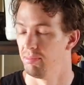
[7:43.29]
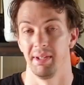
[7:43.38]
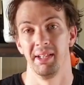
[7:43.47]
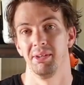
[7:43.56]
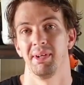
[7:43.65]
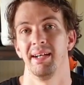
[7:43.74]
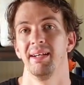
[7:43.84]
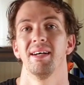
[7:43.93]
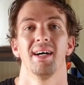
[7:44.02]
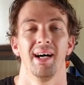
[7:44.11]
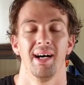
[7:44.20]
But anyway,
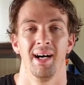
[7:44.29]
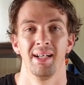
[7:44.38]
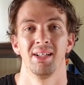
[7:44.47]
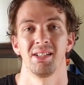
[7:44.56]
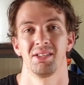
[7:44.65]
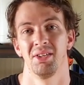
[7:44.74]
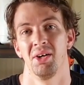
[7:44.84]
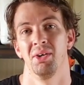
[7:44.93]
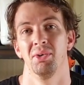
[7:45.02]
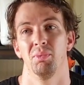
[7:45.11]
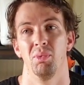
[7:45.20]
I like to
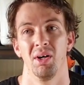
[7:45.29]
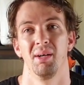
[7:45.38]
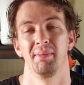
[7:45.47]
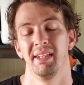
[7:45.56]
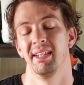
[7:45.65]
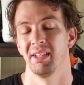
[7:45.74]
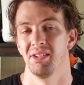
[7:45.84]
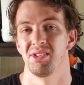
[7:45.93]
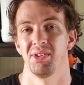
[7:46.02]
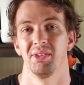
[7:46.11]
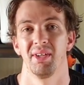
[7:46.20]
know what I'm getting
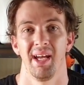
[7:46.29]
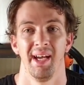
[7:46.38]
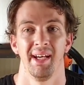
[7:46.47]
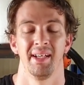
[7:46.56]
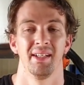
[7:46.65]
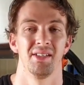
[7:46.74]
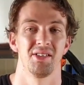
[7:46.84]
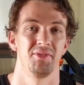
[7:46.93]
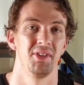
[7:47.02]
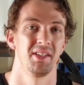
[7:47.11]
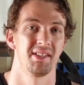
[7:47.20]
into. And
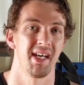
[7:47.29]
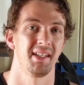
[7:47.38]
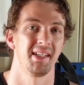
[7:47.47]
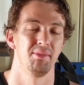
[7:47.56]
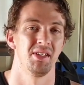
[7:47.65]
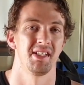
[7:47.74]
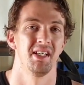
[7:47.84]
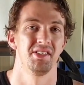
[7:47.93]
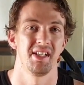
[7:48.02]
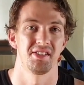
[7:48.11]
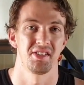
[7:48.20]
if you can take that
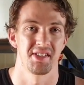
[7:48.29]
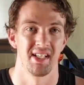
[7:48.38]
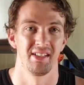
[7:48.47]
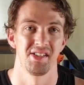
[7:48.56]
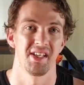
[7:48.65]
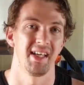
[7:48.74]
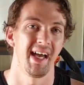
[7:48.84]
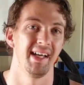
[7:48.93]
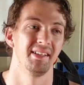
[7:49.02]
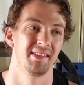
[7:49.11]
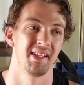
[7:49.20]
mentality as a seller and say,
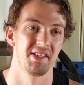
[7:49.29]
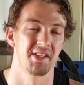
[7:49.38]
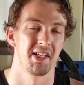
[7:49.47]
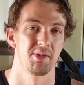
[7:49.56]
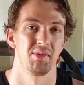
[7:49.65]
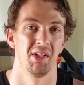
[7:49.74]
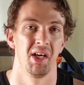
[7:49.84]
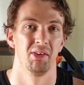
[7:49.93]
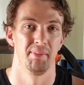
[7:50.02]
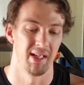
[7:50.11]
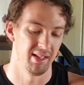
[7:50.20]
hey, does the customer
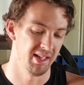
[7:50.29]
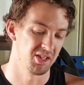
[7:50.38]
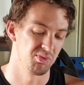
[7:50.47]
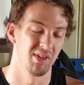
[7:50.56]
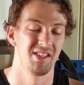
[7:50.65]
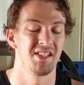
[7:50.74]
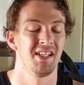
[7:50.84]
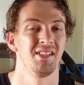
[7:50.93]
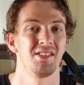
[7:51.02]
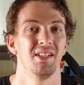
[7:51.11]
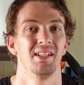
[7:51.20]
know about X, Y,
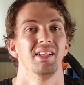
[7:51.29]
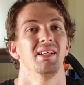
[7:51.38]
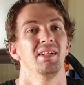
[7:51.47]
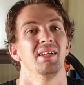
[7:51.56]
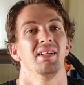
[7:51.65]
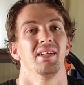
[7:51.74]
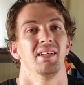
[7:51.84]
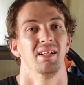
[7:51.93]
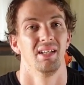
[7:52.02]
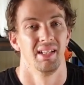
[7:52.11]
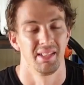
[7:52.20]
Z?
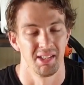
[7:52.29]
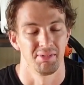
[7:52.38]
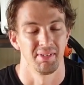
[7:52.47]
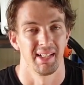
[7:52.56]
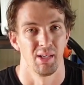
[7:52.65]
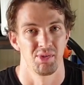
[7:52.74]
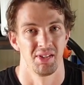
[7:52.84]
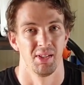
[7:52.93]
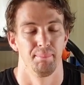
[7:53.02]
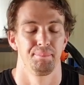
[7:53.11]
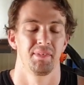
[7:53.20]
It definitely helps a
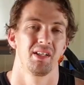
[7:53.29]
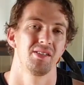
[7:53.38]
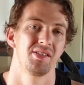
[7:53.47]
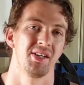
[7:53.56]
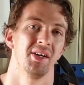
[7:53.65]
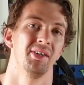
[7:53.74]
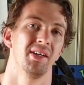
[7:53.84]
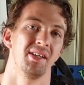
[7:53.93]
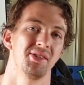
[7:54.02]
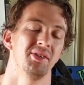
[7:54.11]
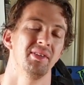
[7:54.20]
lot. So
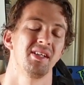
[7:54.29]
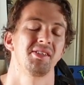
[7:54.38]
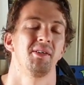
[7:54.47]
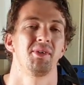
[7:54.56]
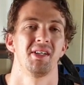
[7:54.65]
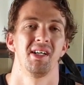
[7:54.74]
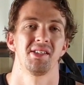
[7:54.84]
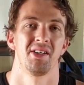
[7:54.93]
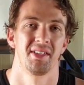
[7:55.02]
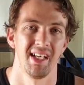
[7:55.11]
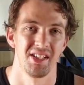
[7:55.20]
until next time, guys,
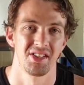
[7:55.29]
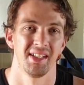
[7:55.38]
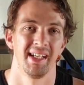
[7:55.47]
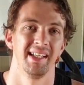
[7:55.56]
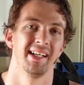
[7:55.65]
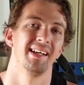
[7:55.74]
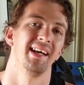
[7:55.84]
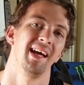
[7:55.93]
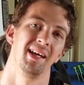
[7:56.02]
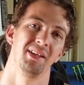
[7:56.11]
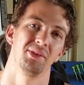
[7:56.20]
I'll catch you later
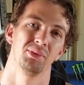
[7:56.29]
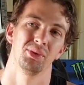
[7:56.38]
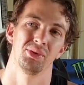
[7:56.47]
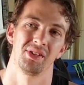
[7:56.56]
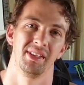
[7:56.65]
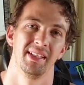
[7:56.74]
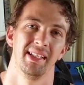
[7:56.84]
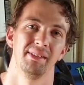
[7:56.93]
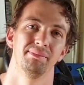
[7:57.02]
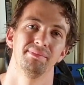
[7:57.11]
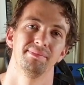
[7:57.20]
and we'll see you then.